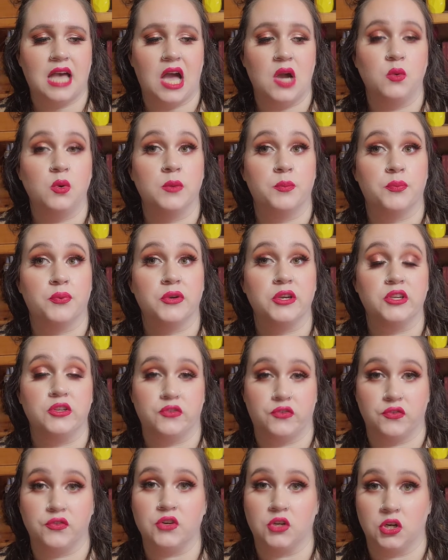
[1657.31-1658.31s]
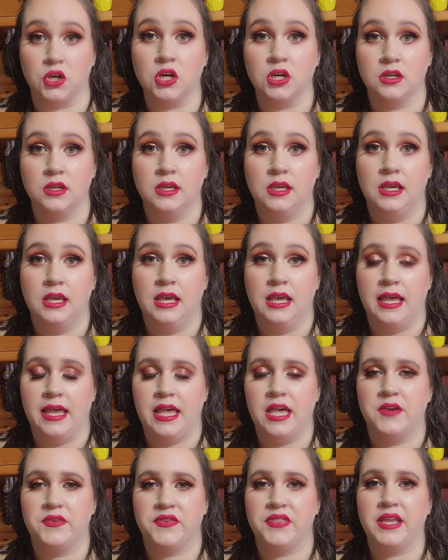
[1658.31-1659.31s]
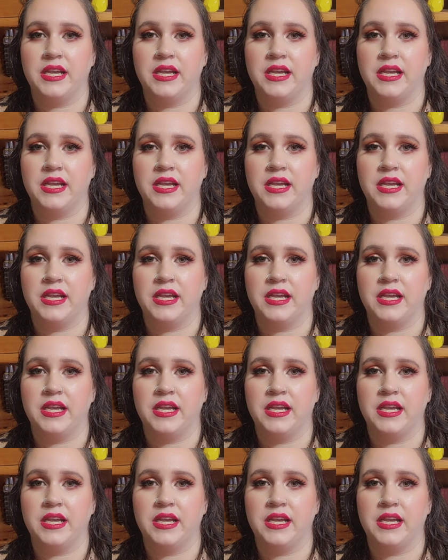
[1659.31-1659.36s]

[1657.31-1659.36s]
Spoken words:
I would prefer if